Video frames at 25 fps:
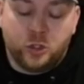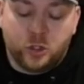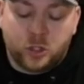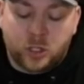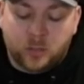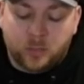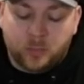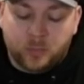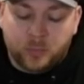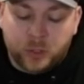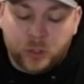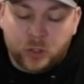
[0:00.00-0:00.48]
You
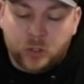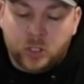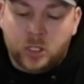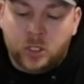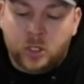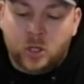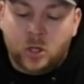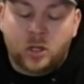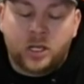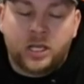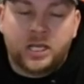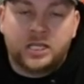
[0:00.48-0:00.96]

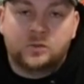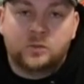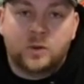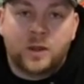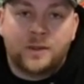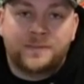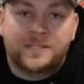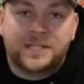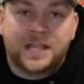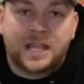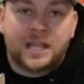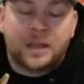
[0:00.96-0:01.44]
can go to his
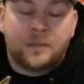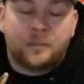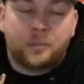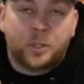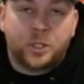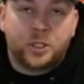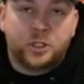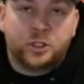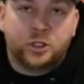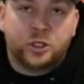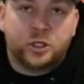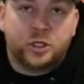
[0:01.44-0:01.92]
website, and I'm
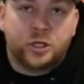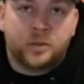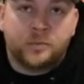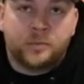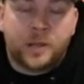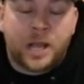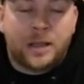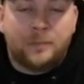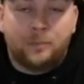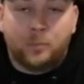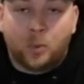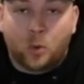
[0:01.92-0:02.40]
pretty sure you
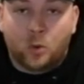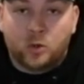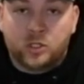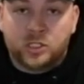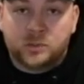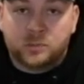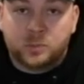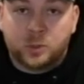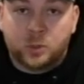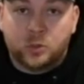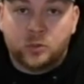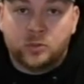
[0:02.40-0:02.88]
can buy
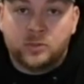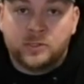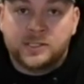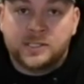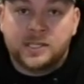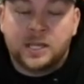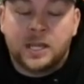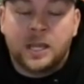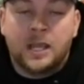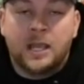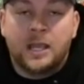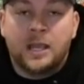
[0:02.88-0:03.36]
bulk
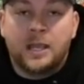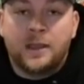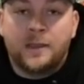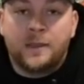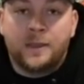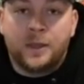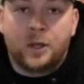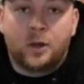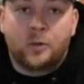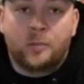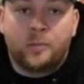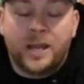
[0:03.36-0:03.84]
spoons
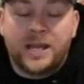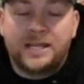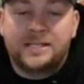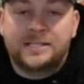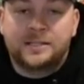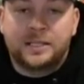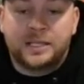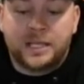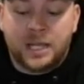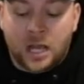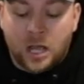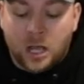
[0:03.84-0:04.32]
that are
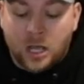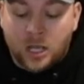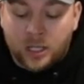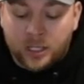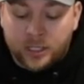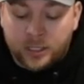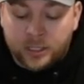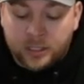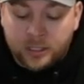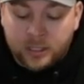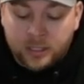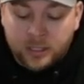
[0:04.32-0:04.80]
basically
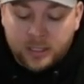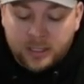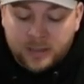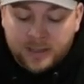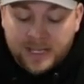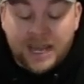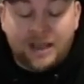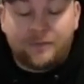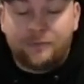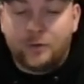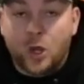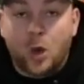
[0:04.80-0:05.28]

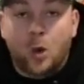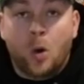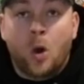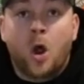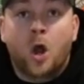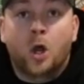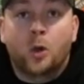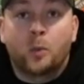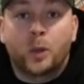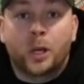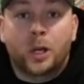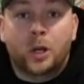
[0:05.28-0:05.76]
they have no
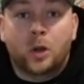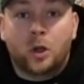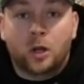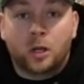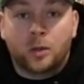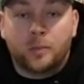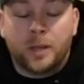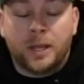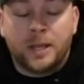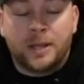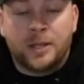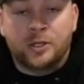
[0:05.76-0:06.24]
hardware
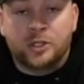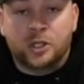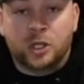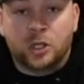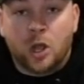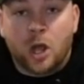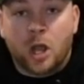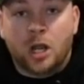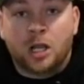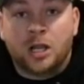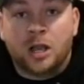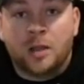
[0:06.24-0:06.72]
on them. And there's a
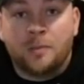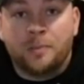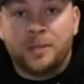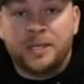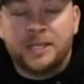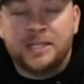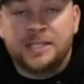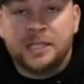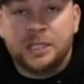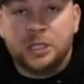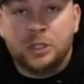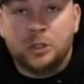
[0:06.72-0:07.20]
lot of
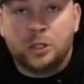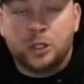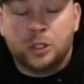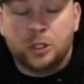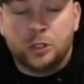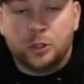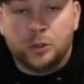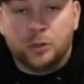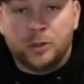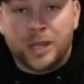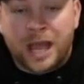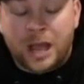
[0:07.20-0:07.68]
companies that you
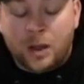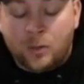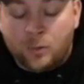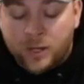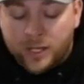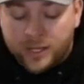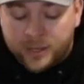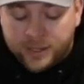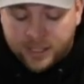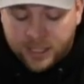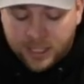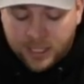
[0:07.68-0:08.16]
can do that
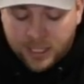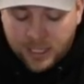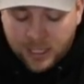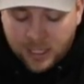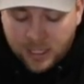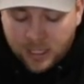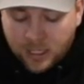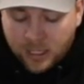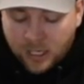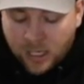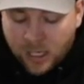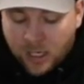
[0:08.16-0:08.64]
with.
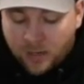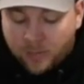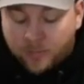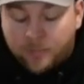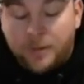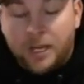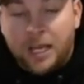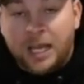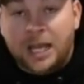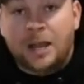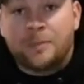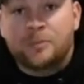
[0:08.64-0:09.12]

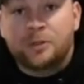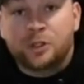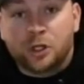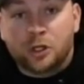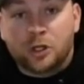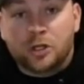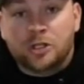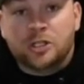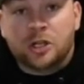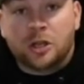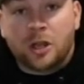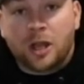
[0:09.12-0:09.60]
And I'm
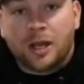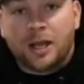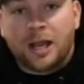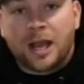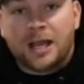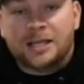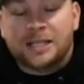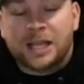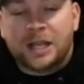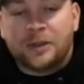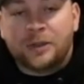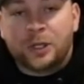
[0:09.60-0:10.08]
sure there's a lot of
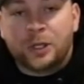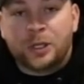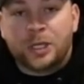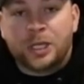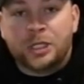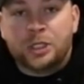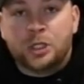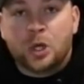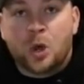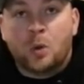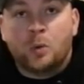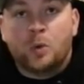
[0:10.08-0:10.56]
guys out there
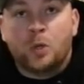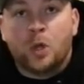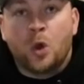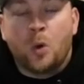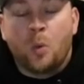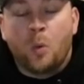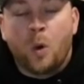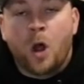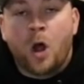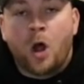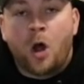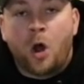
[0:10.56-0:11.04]
that don't
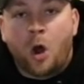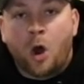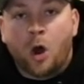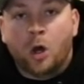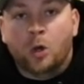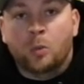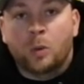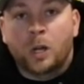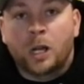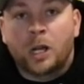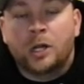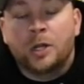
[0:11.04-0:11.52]
know what
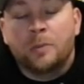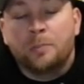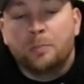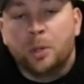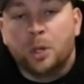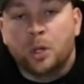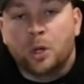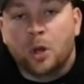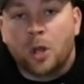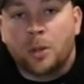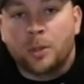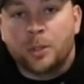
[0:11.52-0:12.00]
hardware to
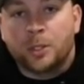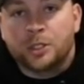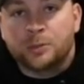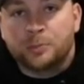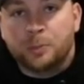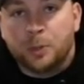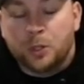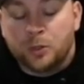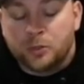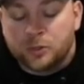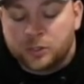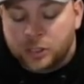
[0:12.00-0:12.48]
put on their
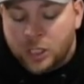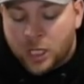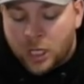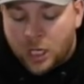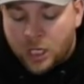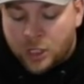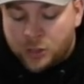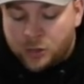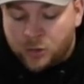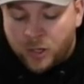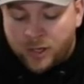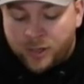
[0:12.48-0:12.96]
spoons.
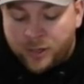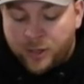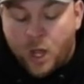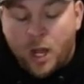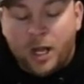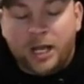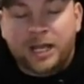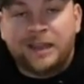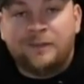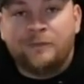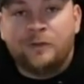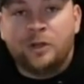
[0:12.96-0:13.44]
So I
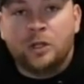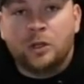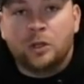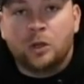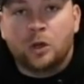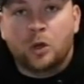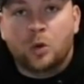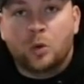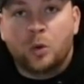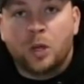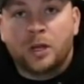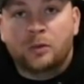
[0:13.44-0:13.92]
thought I'd give you a
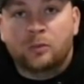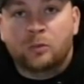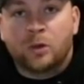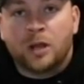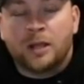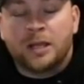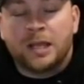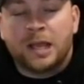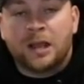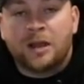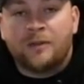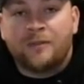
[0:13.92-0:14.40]
little quick
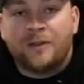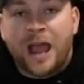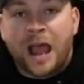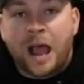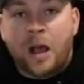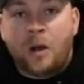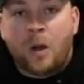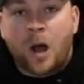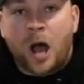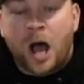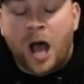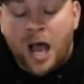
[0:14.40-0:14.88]
rundown of
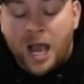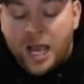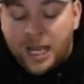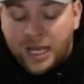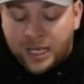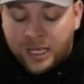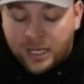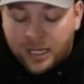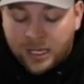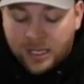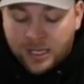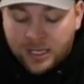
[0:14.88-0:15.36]
how
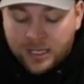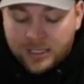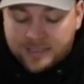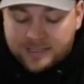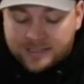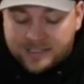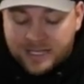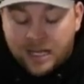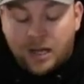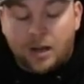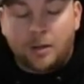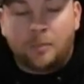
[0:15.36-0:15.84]
I
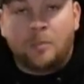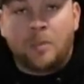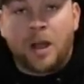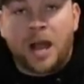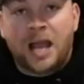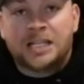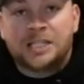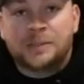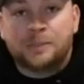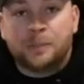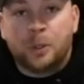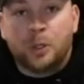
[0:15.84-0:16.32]
set up
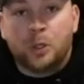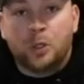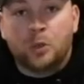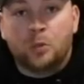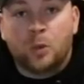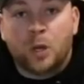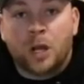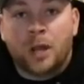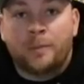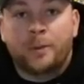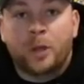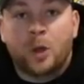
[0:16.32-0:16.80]
my
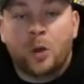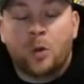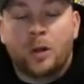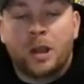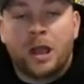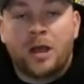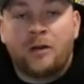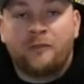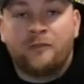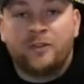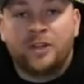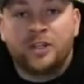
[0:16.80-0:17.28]
spoon when I'm
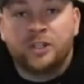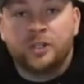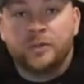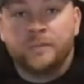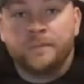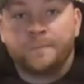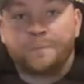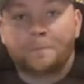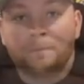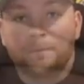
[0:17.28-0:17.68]
going out fishing.